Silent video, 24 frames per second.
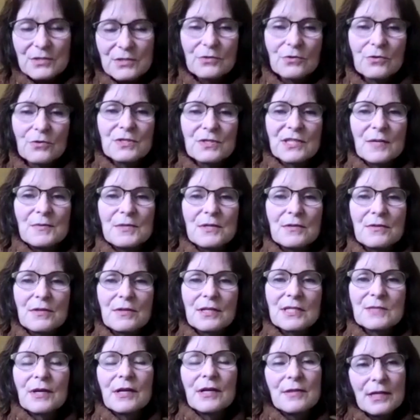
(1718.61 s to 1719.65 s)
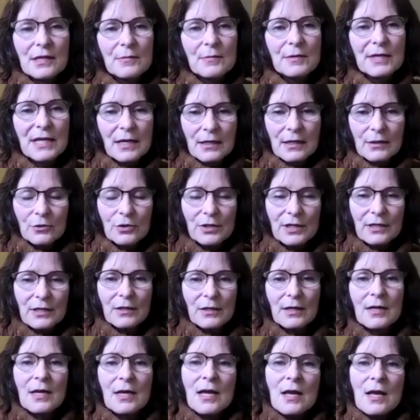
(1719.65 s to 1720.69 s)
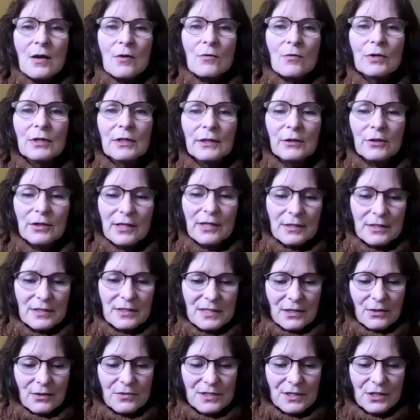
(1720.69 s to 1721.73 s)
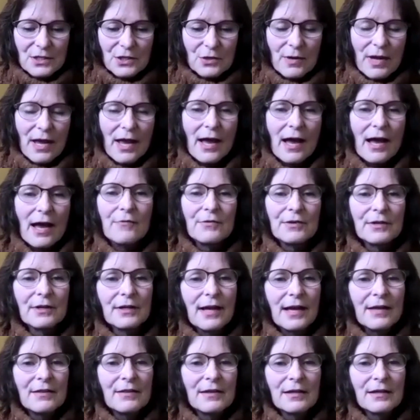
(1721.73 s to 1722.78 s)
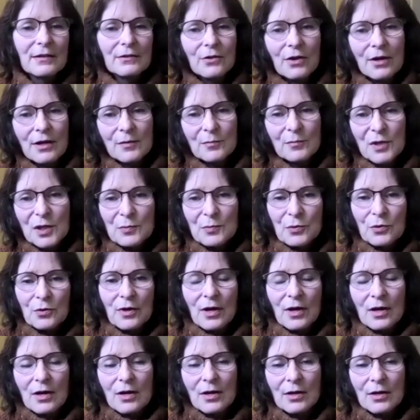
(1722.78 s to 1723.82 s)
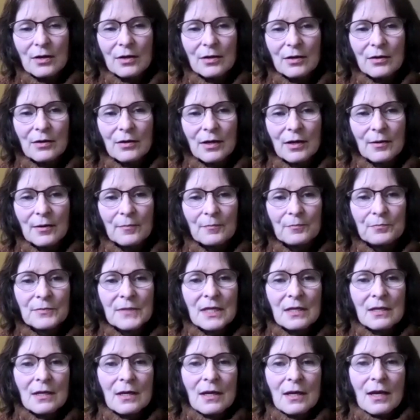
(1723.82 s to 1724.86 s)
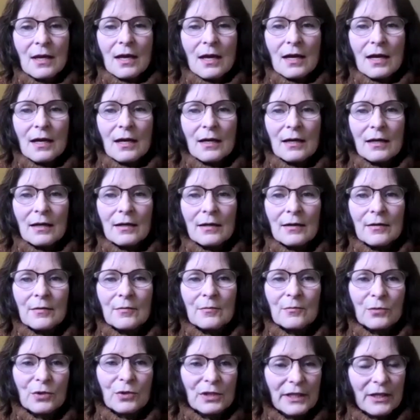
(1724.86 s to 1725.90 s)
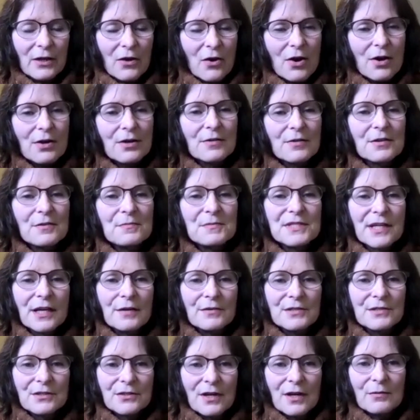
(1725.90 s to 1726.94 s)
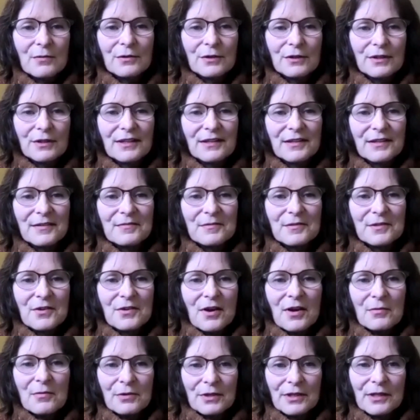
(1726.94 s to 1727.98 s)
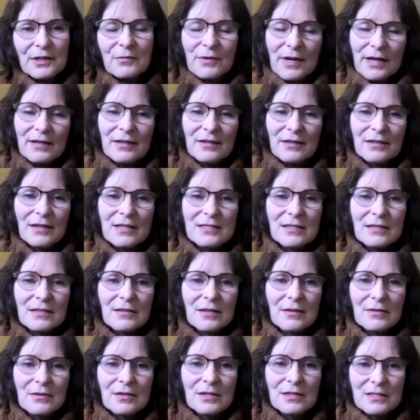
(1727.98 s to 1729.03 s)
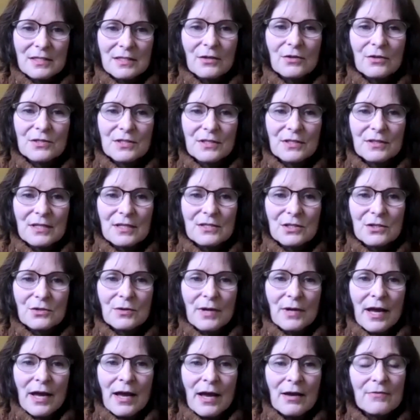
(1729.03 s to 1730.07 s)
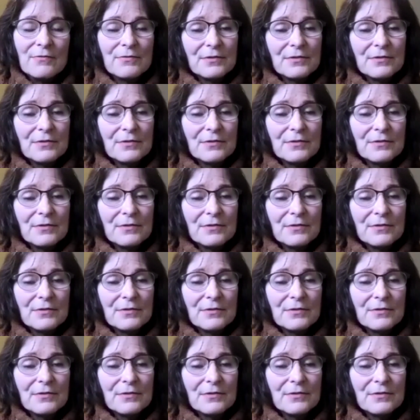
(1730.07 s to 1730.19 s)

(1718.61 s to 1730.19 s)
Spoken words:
So those types of things. But I think of it kind of really look at the skills that you have. And I think a lot of people are really hard on themselves and not really recognizing that the skills that they do have.